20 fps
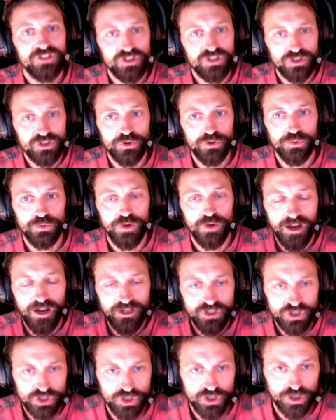to
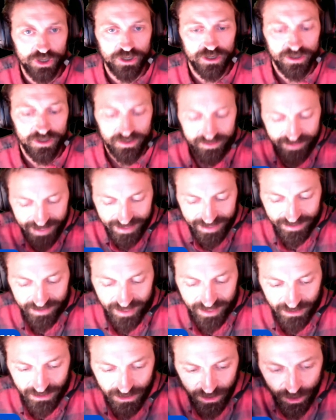assure that
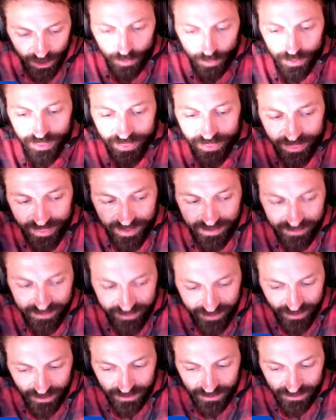like you know that
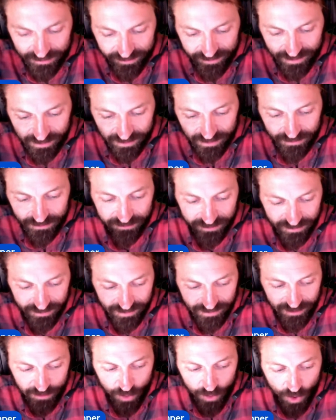they're they're
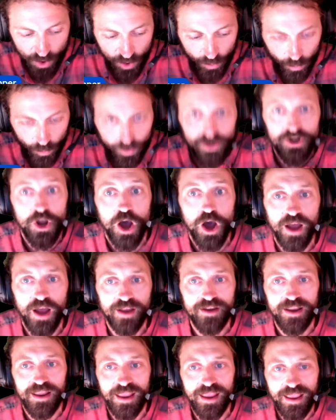that we're
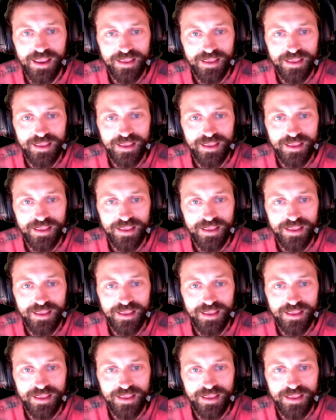not